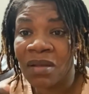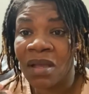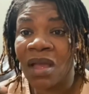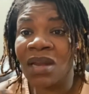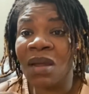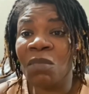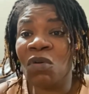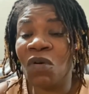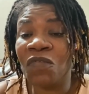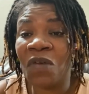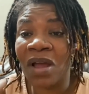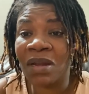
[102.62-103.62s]
and am ko
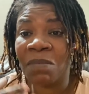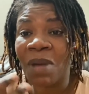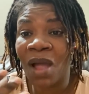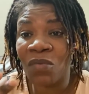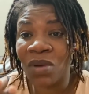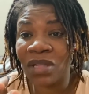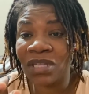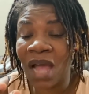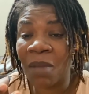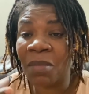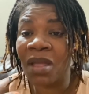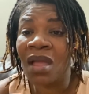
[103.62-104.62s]
fa ne bai we
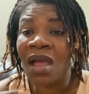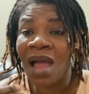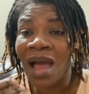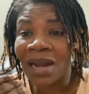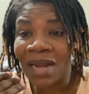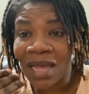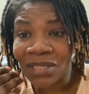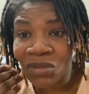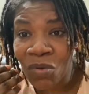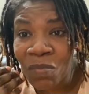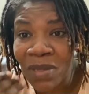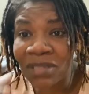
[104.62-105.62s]
ja me and na
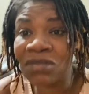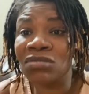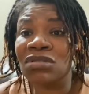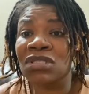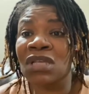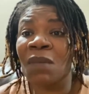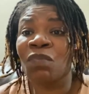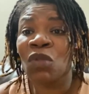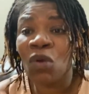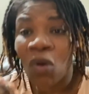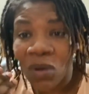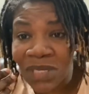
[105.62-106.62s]
so ba ti so se
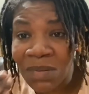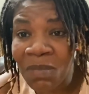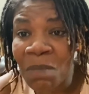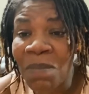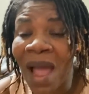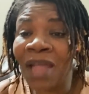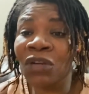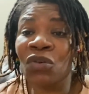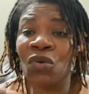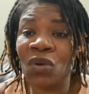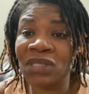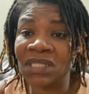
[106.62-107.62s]
o de me bai no
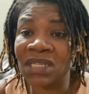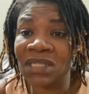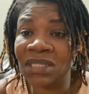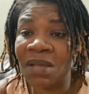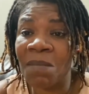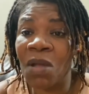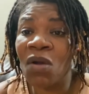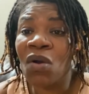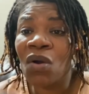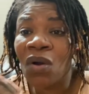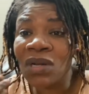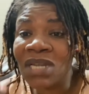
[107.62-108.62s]
no tete me
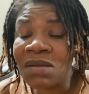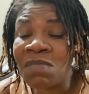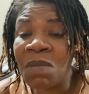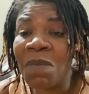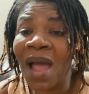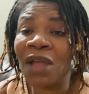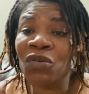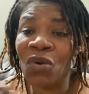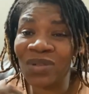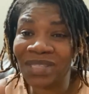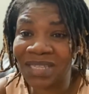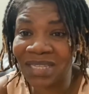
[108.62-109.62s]
o de me bai no
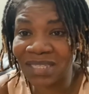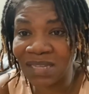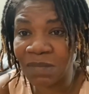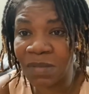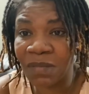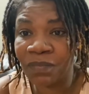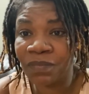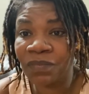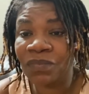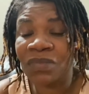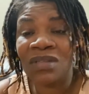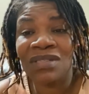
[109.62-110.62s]
tete me
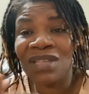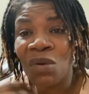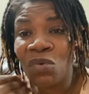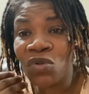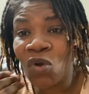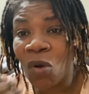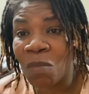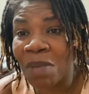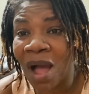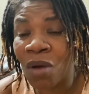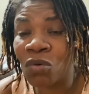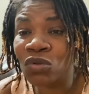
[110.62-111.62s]
so we your
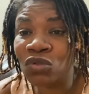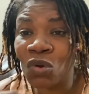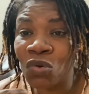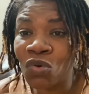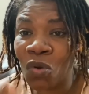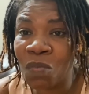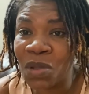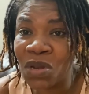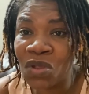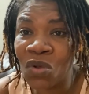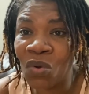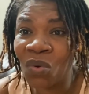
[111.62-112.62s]
bow so you be
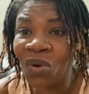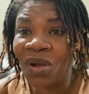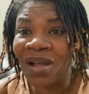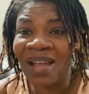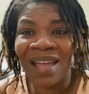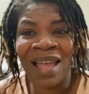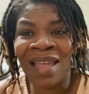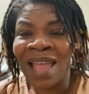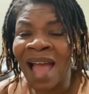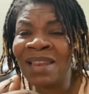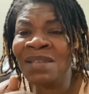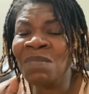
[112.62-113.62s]
new e
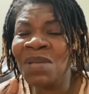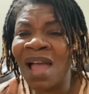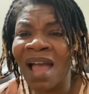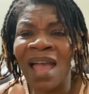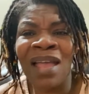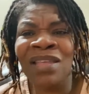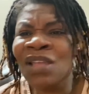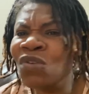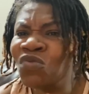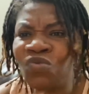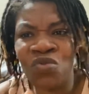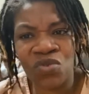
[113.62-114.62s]
ya di bia enye
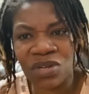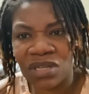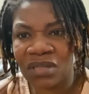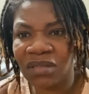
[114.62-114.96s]
good